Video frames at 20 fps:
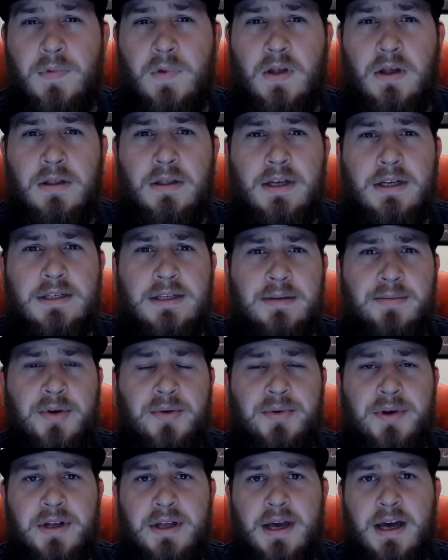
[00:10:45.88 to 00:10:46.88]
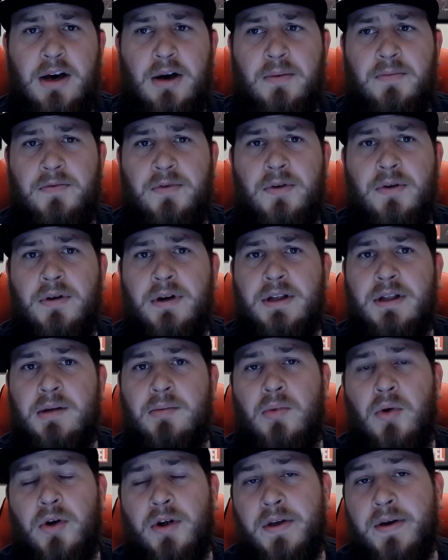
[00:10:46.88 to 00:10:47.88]
This can be really helpful, and the
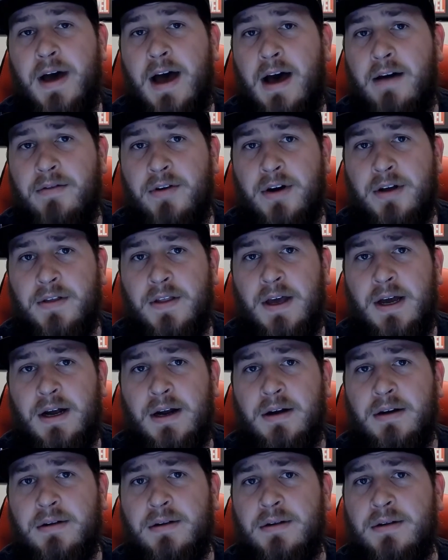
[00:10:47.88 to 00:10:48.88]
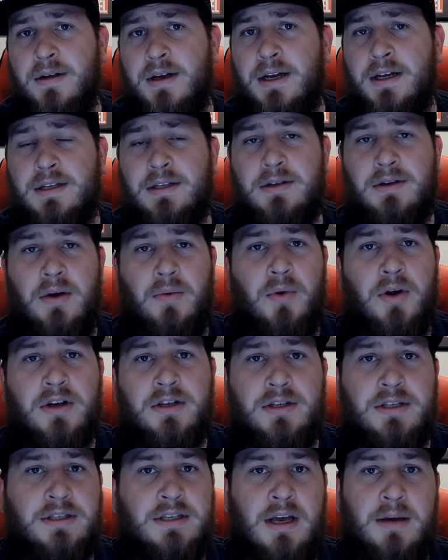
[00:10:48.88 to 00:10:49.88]
more you have on there, it
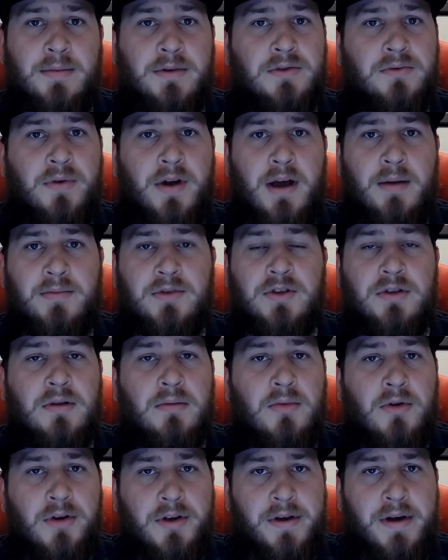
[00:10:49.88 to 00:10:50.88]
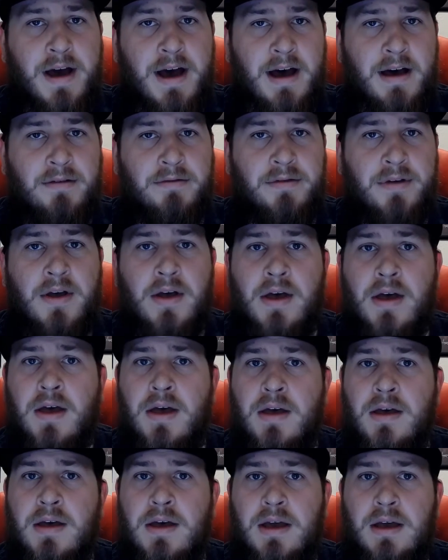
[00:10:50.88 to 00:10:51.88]
works the same as RAM. So the more you have
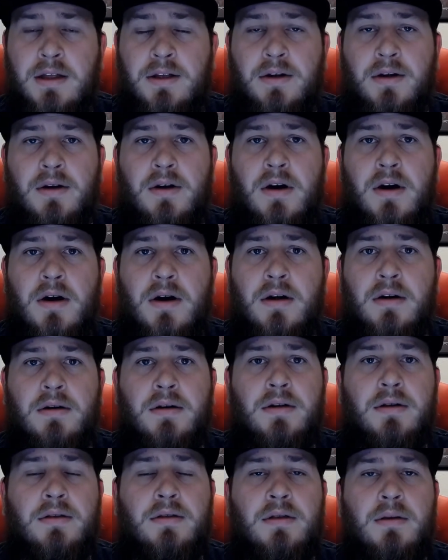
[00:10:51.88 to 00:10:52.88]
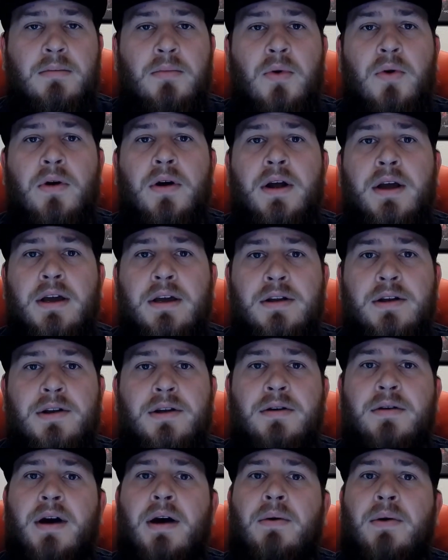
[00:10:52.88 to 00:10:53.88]
in your card, the more it can
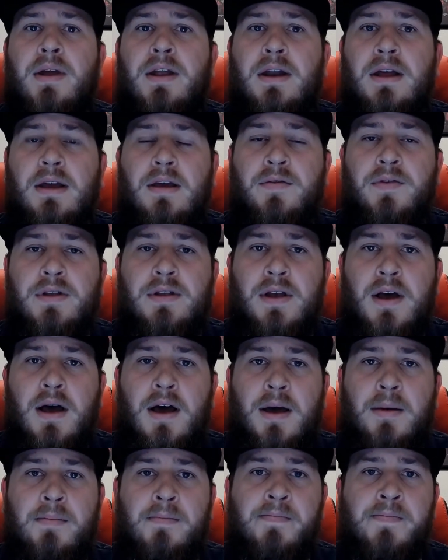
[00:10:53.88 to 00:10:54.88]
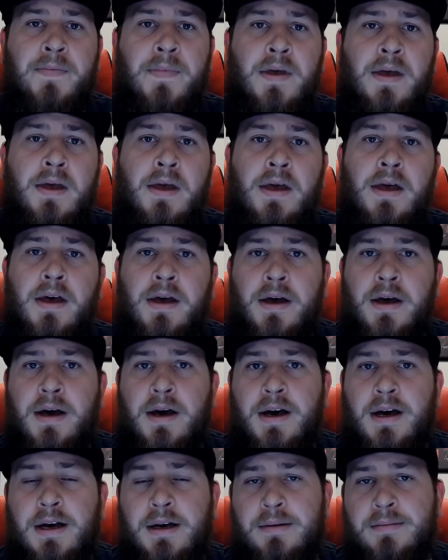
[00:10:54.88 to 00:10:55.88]
do at any given time.
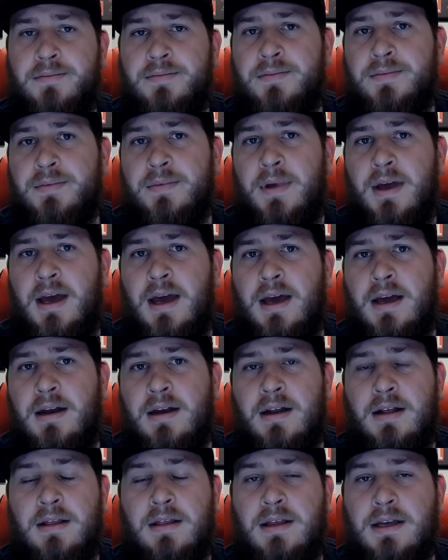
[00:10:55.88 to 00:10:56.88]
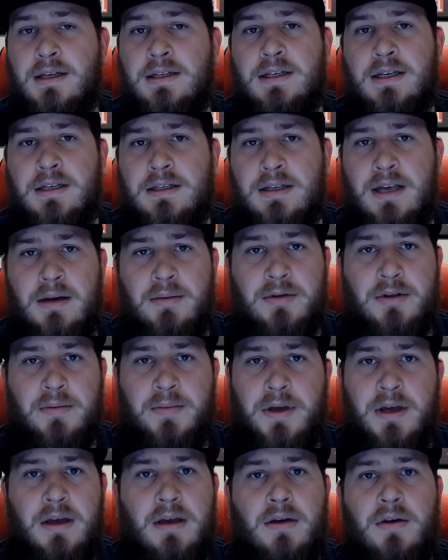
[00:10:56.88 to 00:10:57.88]
And this is able to
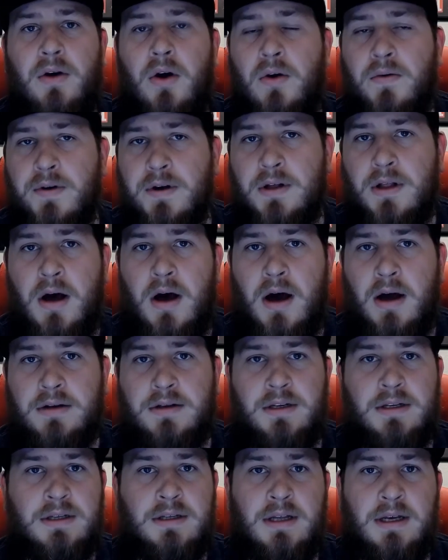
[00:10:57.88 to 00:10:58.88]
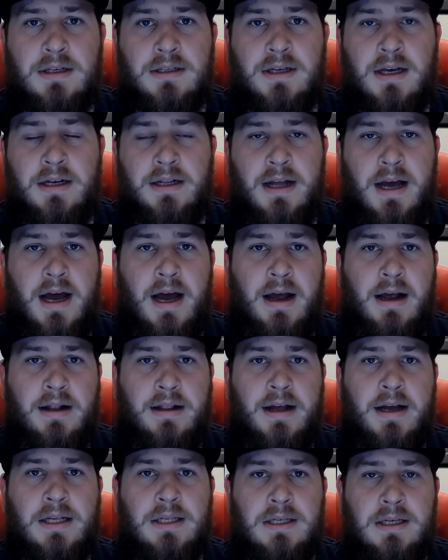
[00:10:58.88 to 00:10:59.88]
be overclocked and things like that,
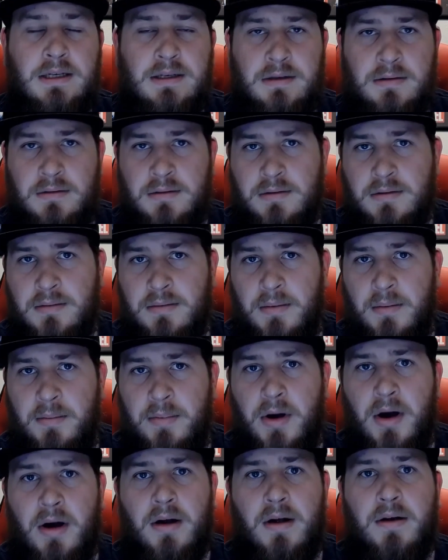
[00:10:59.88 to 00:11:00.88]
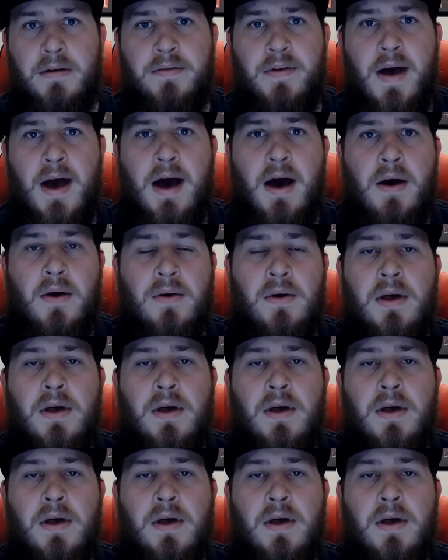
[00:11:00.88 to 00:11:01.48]
and that's part of how